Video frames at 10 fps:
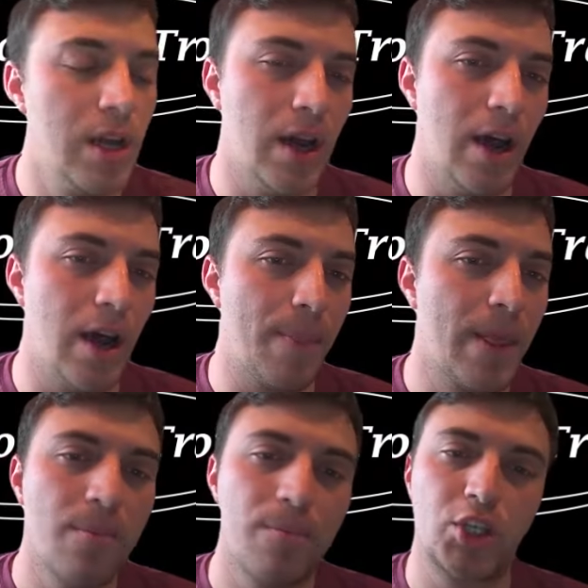But
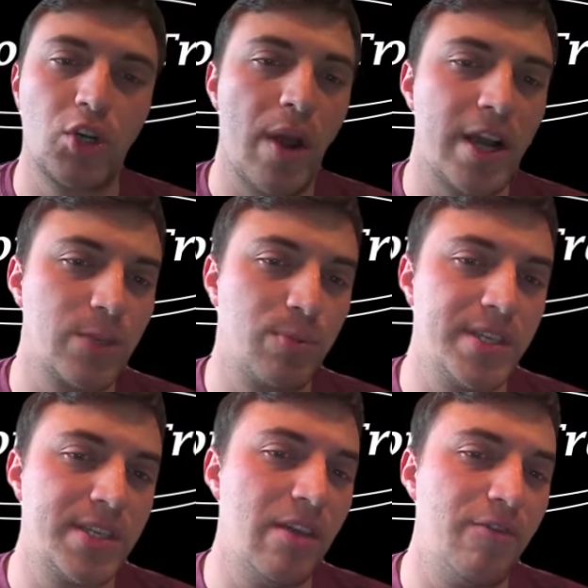Truex
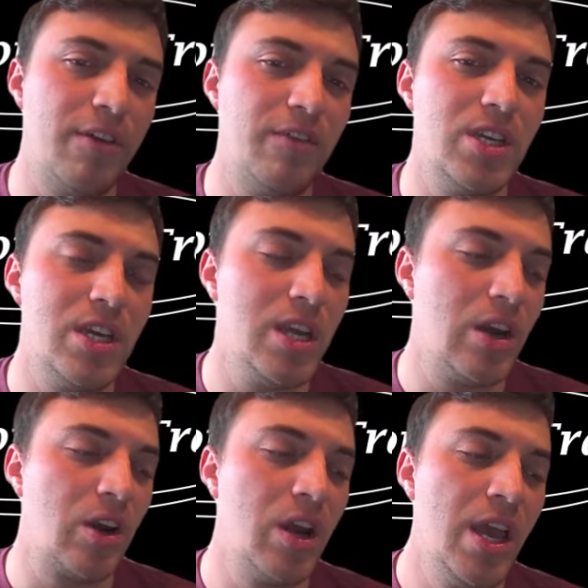plus 850
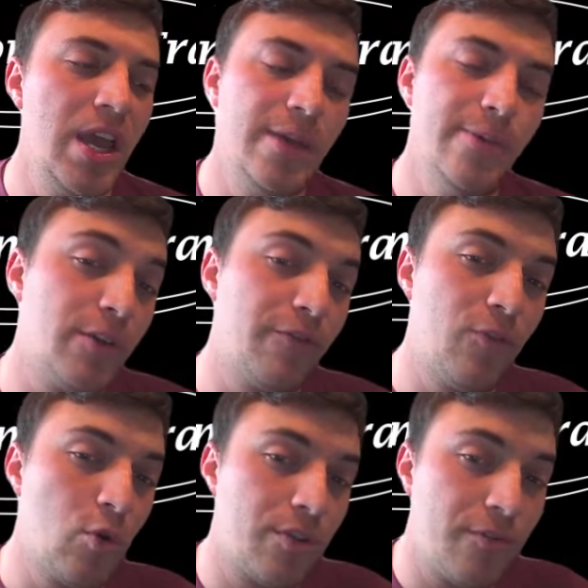here. He was the
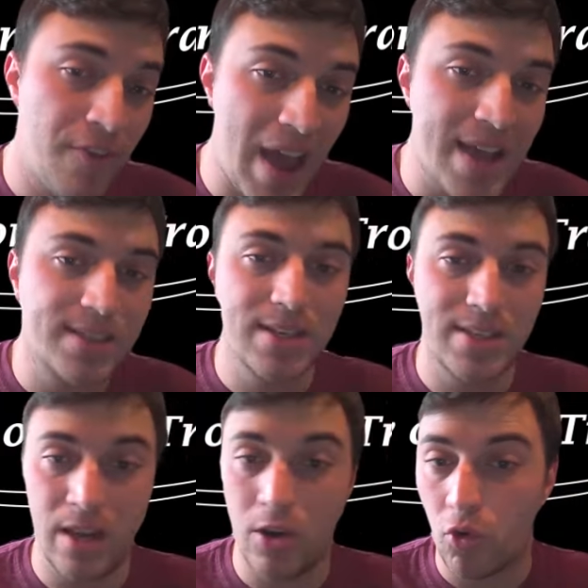fourth
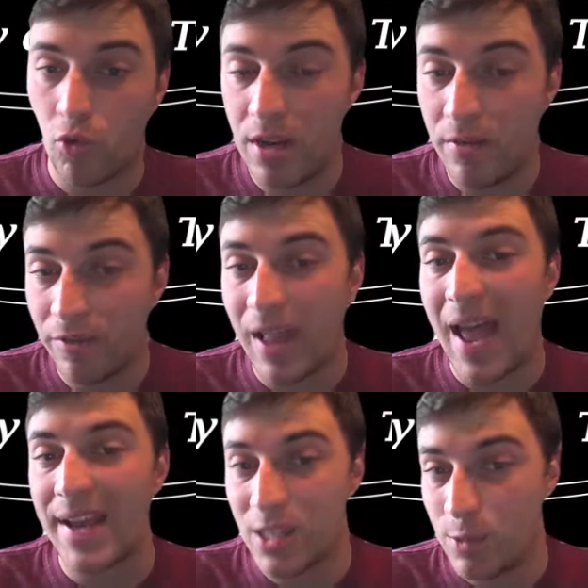fastest in green
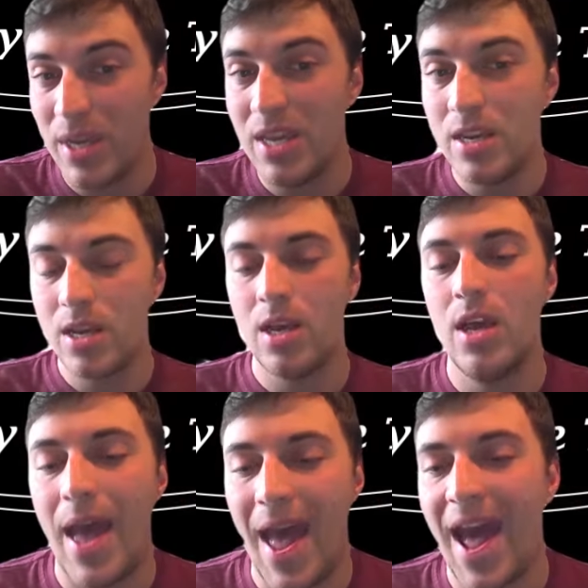flag speed
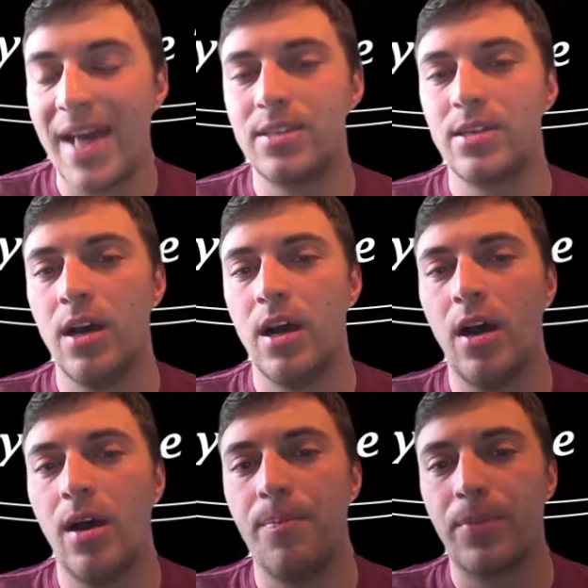at
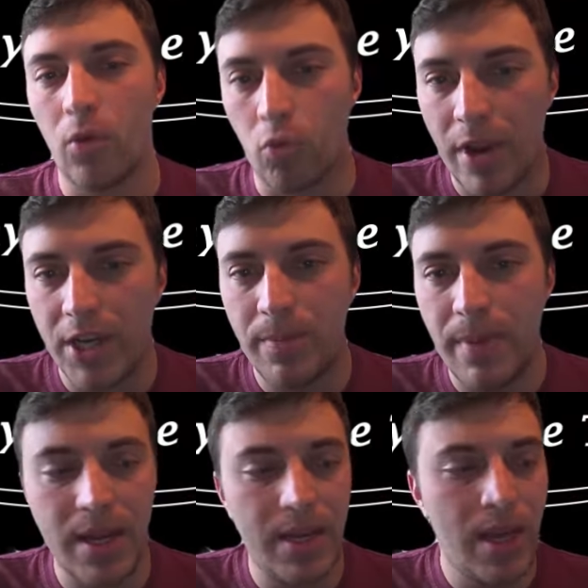
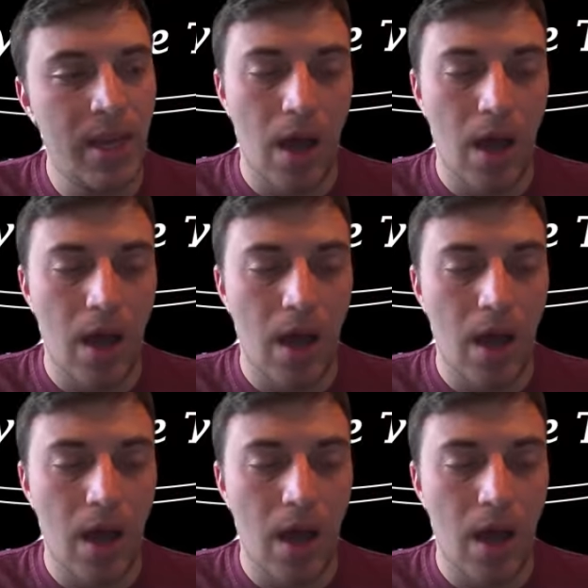Richmond.